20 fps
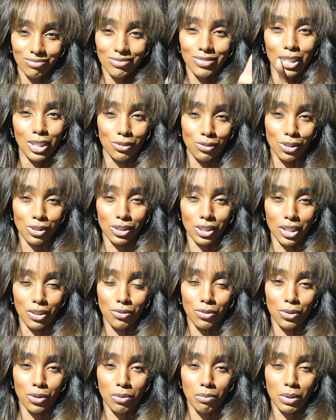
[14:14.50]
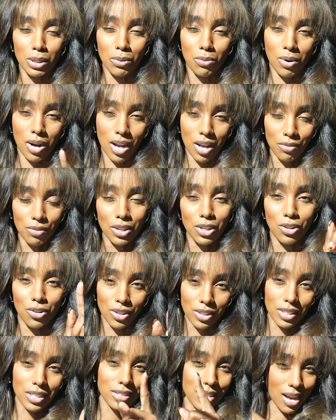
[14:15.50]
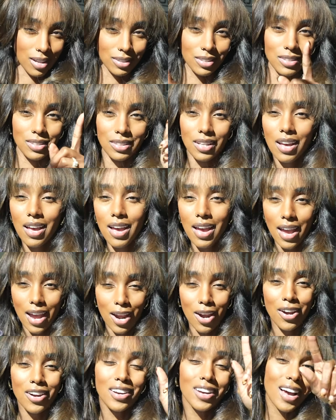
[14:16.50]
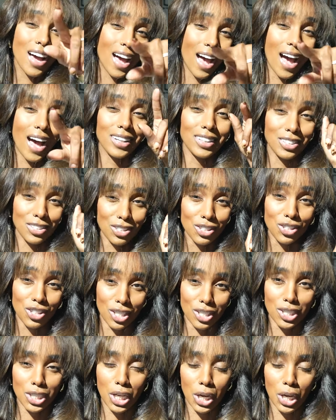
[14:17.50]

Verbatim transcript: If you're looking for a midwife and you're in the Dallas area, I highly suggest